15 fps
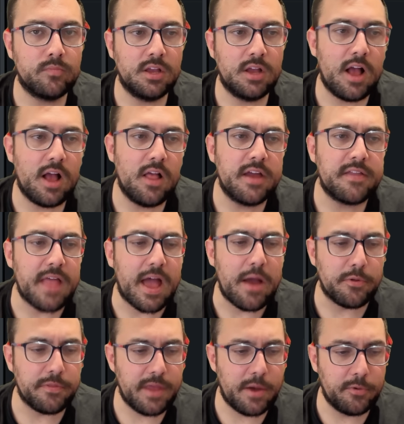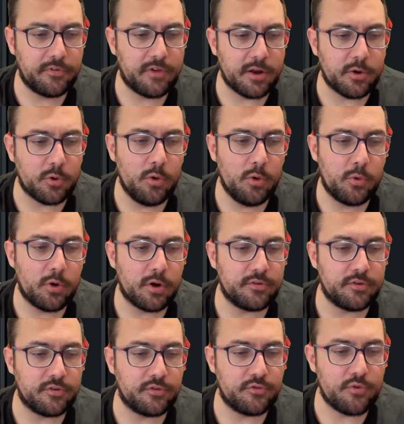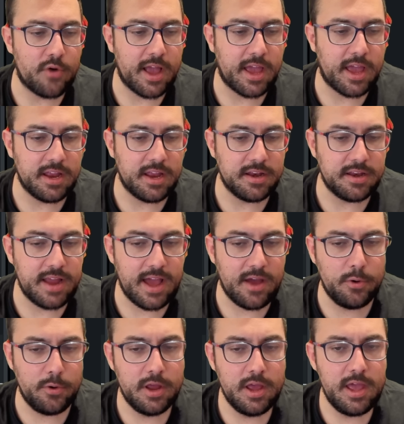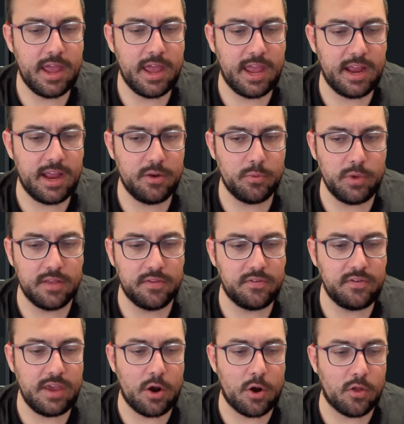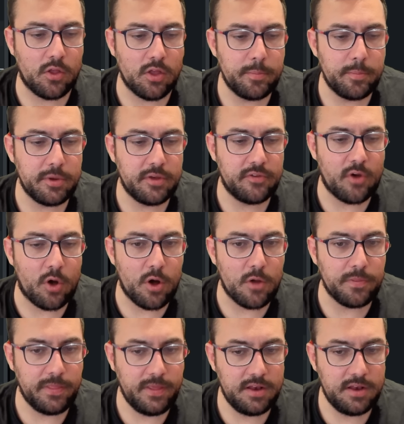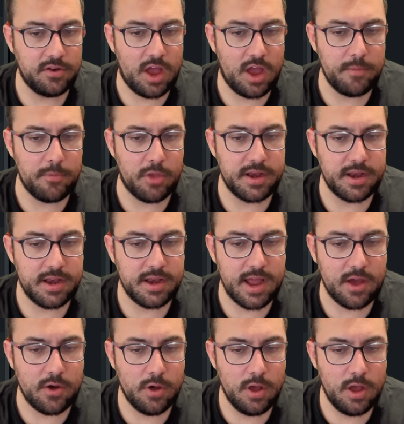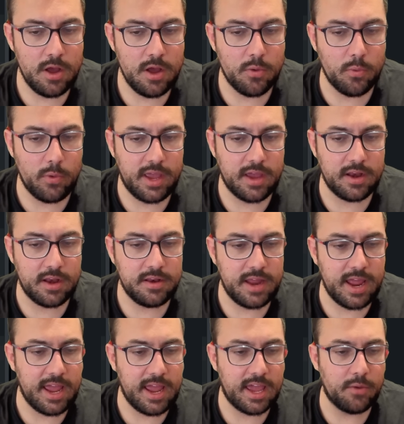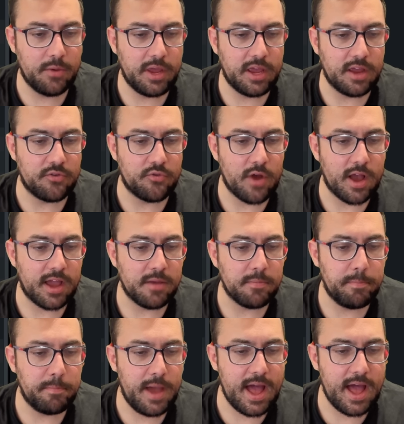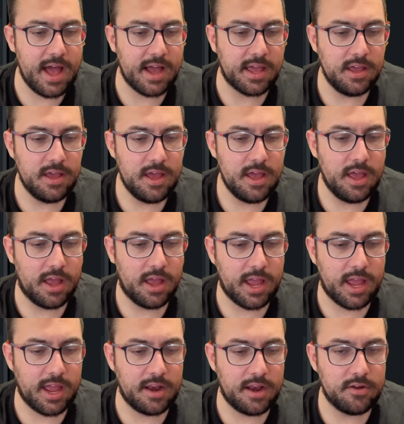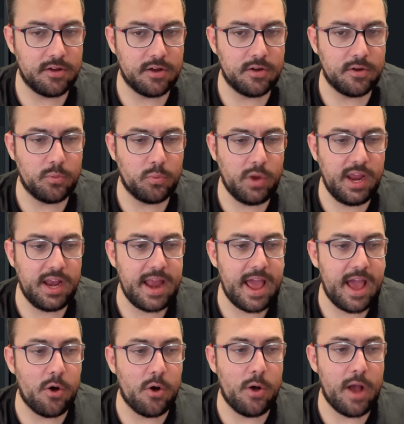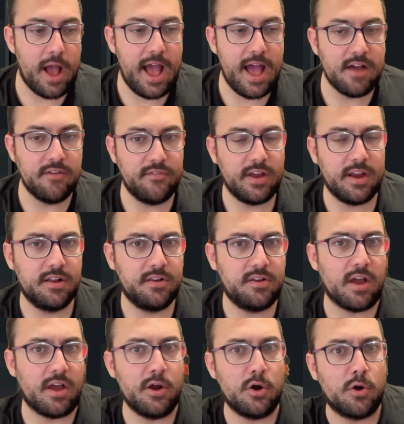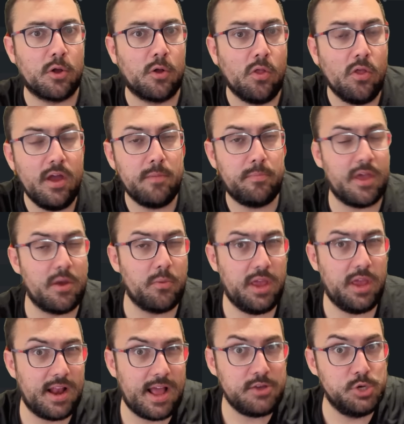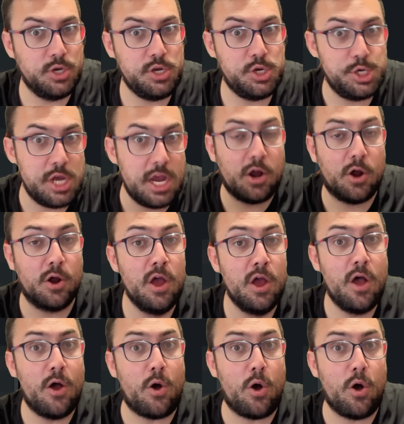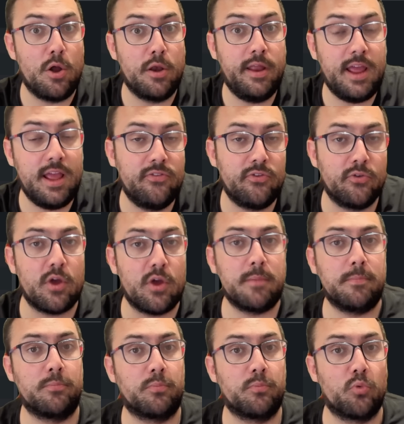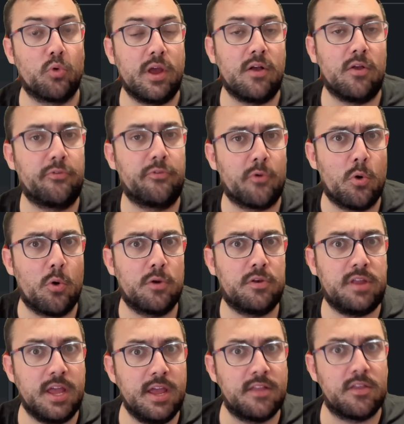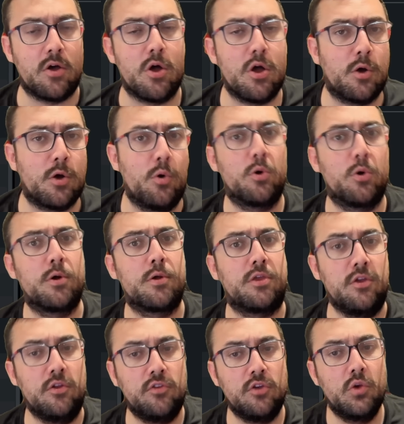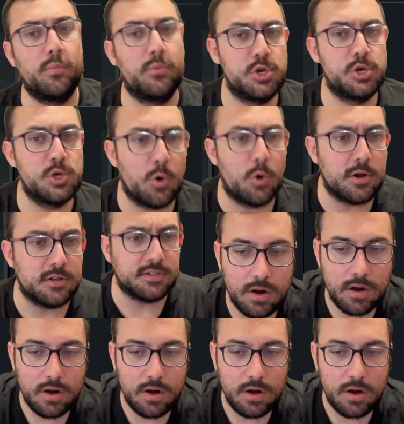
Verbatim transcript: I like that one. That one's kind of cool. We're going to just drag it down and we can see our clip is on the timeline now. We can take it, we can drag it back and we now have an entire clip that we can actually share on Instagram Reels or TikTok or YouTube Shorts.